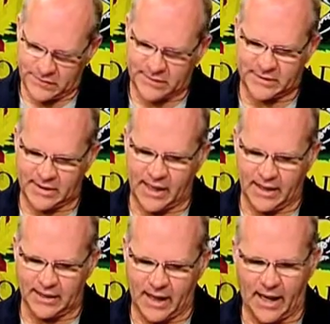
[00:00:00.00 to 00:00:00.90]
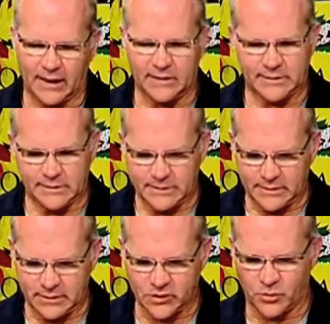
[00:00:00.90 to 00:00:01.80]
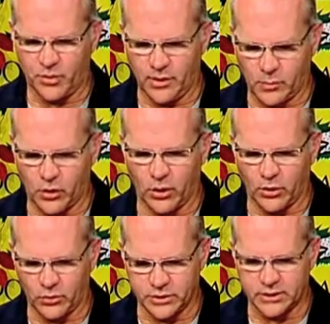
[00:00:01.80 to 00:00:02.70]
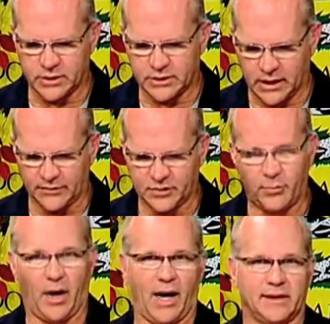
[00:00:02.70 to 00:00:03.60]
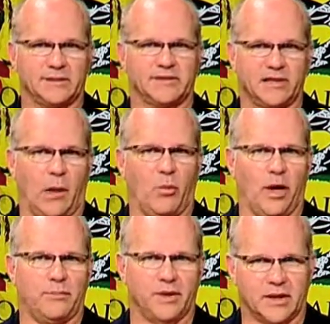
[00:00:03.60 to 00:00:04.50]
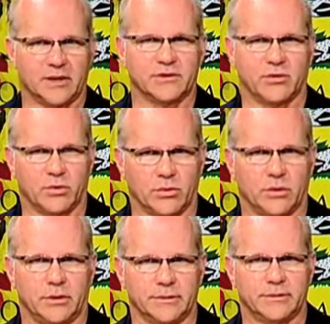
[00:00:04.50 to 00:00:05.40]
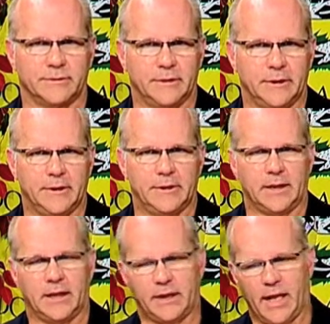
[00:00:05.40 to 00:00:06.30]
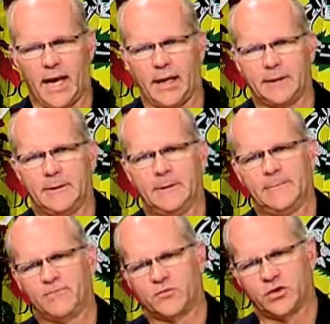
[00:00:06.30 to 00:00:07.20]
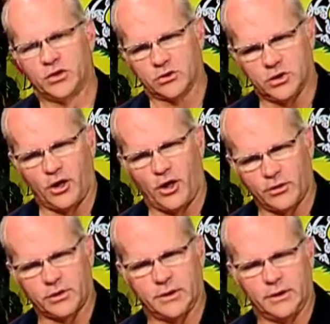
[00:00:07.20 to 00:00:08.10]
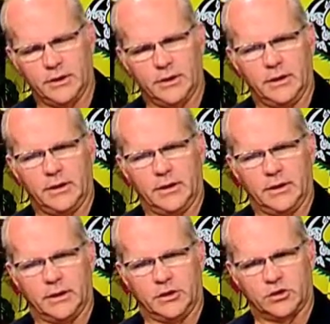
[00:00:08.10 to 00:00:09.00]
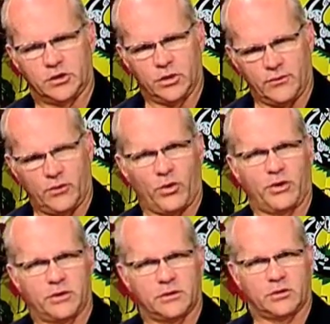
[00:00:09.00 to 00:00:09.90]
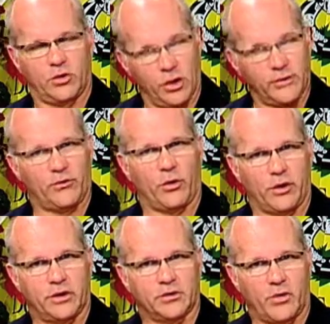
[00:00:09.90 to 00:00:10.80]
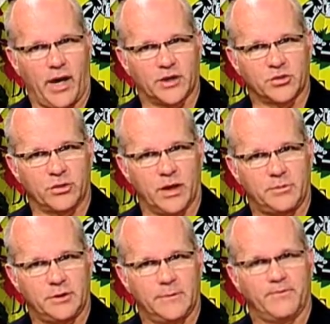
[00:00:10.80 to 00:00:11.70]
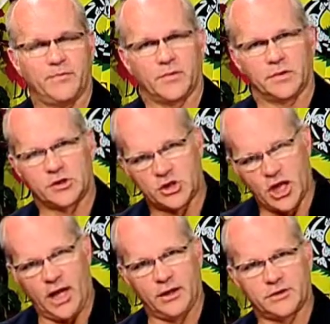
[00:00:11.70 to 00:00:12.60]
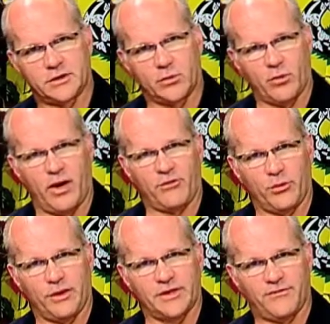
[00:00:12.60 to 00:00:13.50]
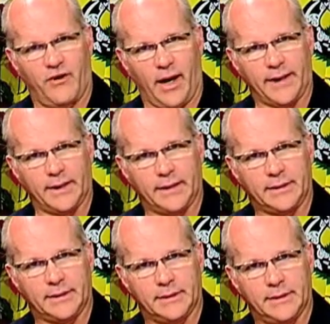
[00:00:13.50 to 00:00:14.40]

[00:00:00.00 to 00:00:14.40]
stating that, the Supreme Court was in a tough spot somewhat because of their rules, in that Jill Clark should have ordered, could have ordered a transcript, challenged the referee's finding,